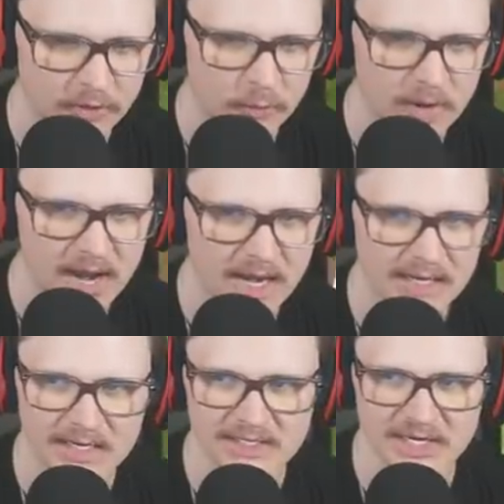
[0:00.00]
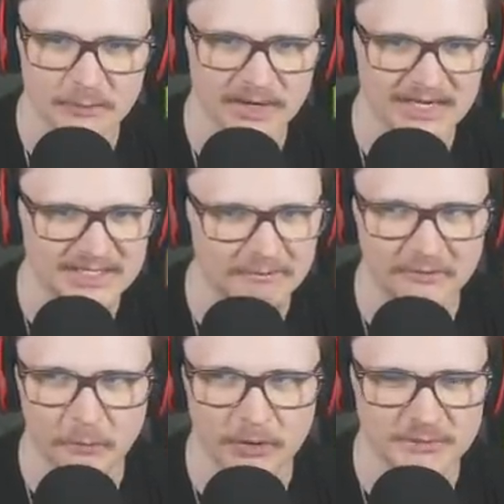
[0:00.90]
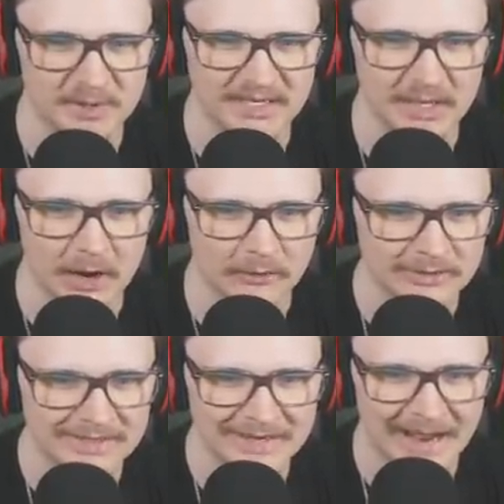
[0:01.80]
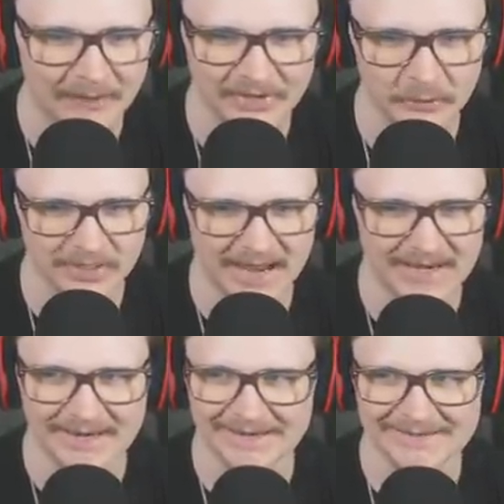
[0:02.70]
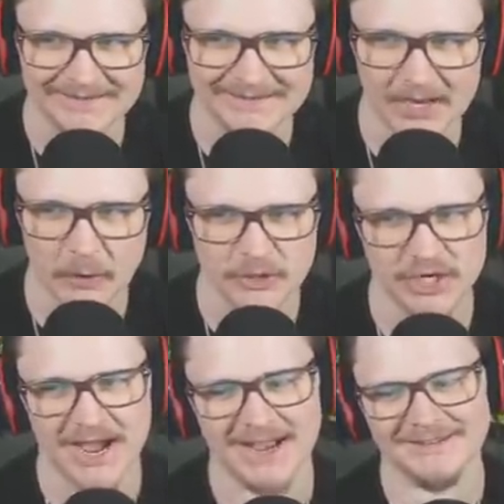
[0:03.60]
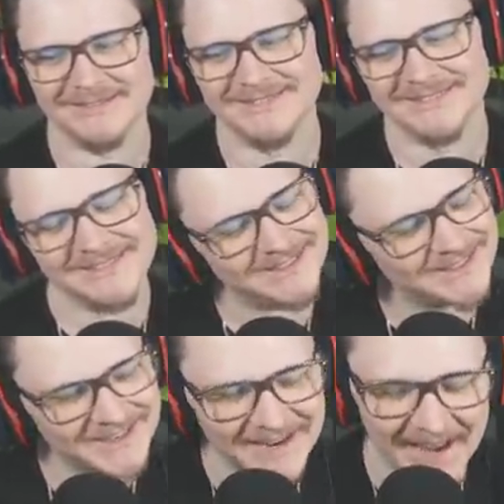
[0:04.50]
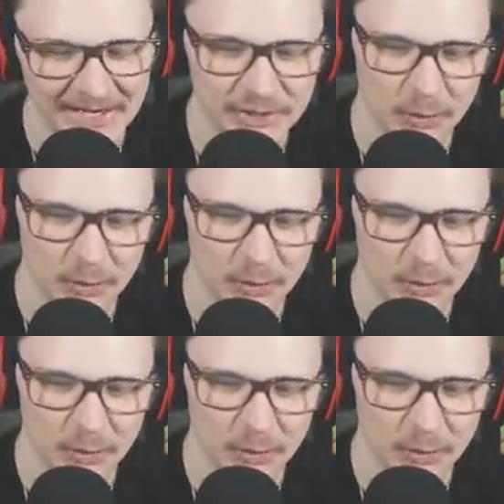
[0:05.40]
and away. Easy read. 74 speed, though. I don't think we're getting it. No shot. Eight to